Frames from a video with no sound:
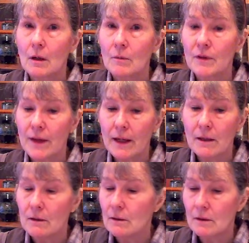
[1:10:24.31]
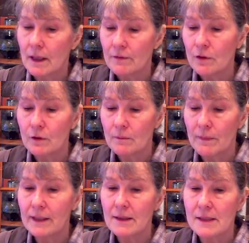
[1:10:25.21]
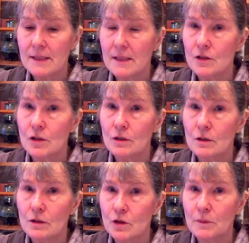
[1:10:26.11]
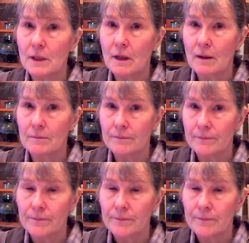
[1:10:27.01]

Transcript: but they never made the decision to become